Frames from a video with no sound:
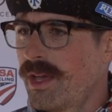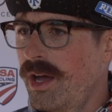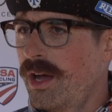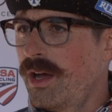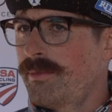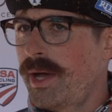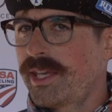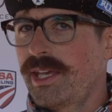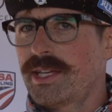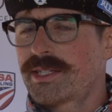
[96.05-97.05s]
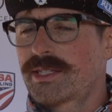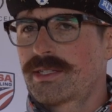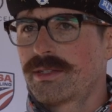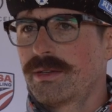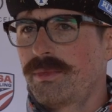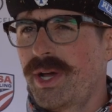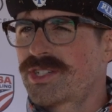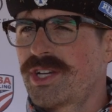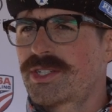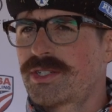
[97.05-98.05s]
I guess the
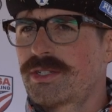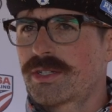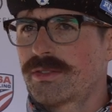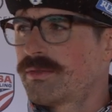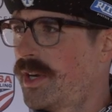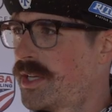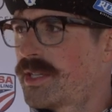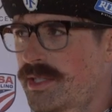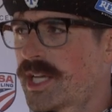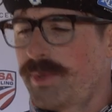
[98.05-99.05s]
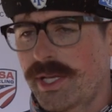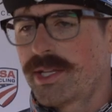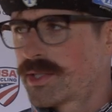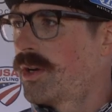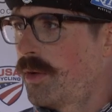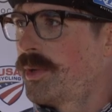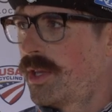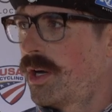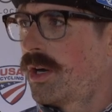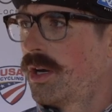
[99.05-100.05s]
Westchester race is next weekend, so I'll be
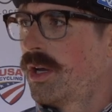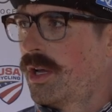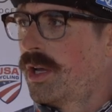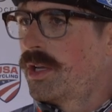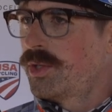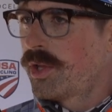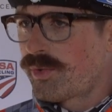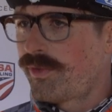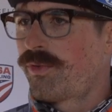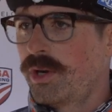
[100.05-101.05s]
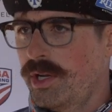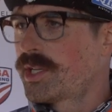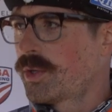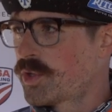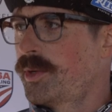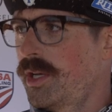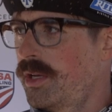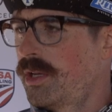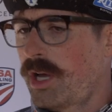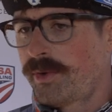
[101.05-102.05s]
there. Do the 3-4 in the single
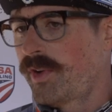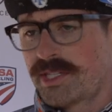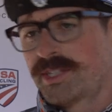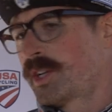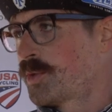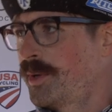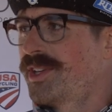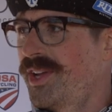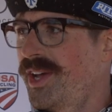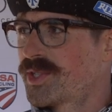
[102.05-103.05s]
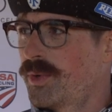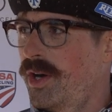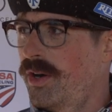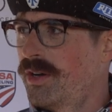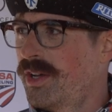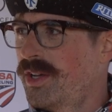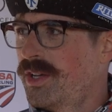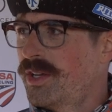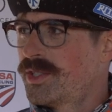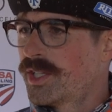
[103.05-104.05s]
speed. I'll be racing the single speed today as well,
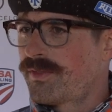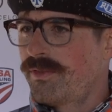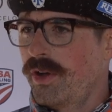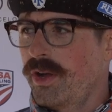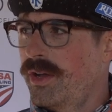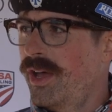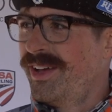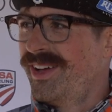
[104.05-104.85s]
just for fun.